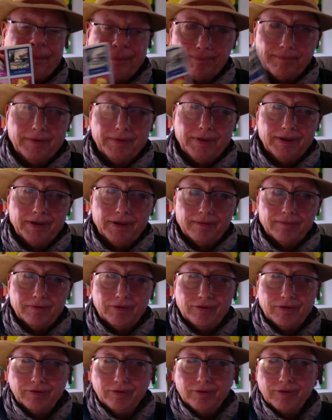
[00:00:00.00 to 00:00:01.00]
work,
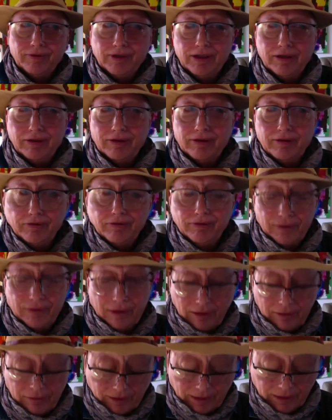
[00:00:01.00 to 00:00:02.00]
which is using
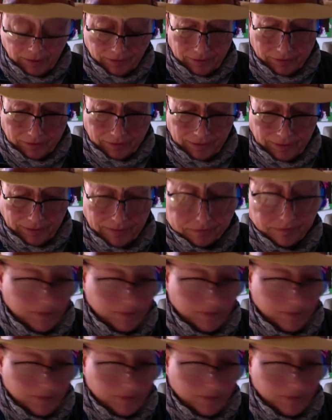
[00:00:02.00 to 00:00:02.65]
crayons.